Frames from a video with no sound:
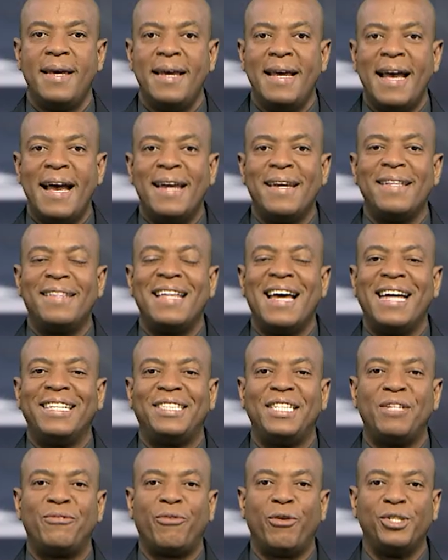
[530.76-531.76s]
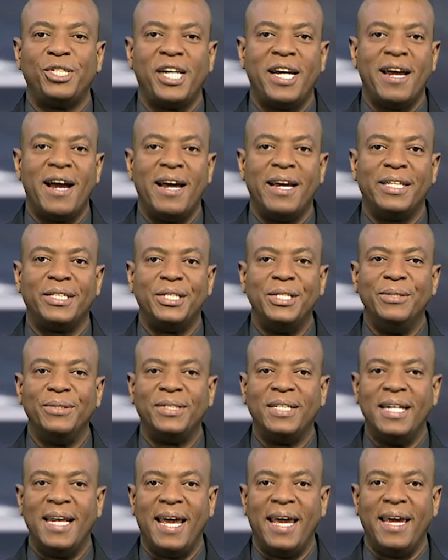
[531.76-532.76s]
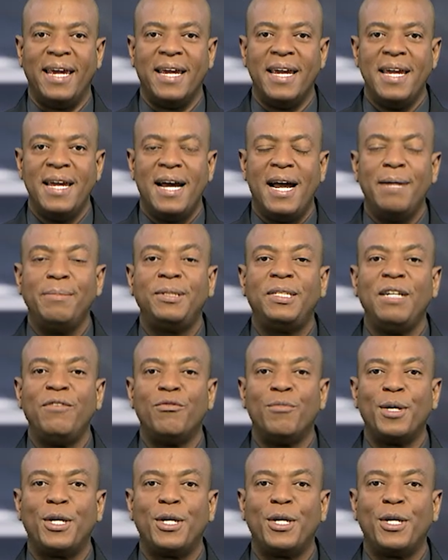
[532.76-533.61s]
And that's it for JIS News Today. I'm Stephen